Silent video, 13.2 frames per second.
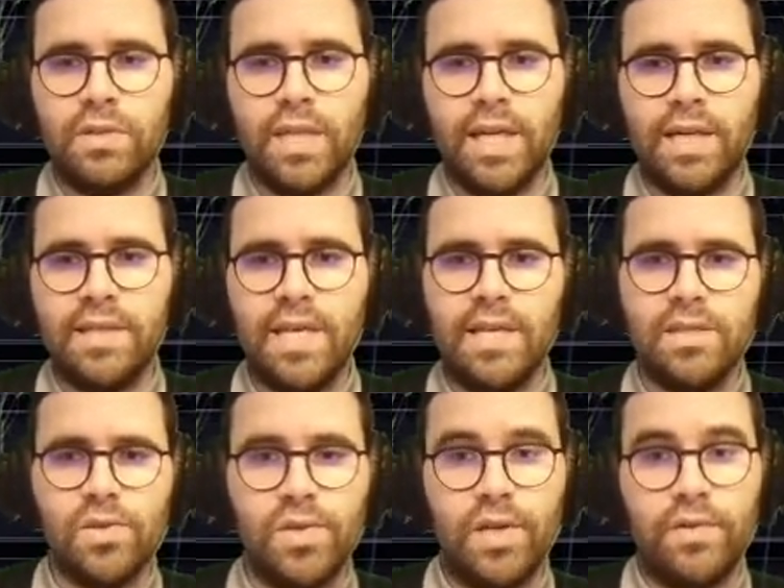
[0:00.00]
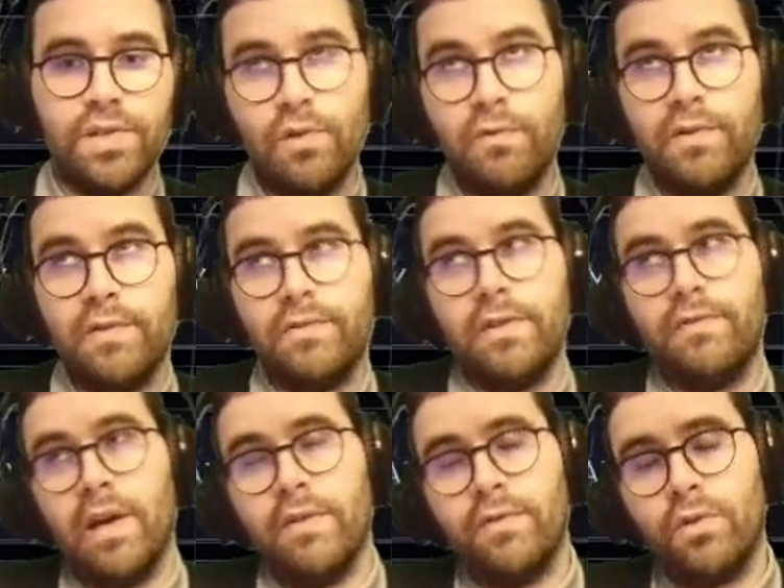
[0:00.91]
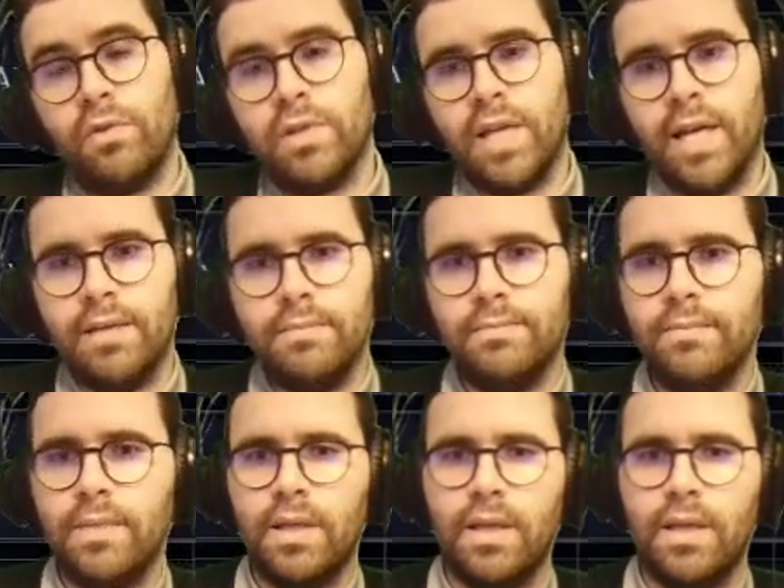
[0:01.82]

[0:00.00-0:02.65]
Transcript: like I said, so there is no 55 gold item.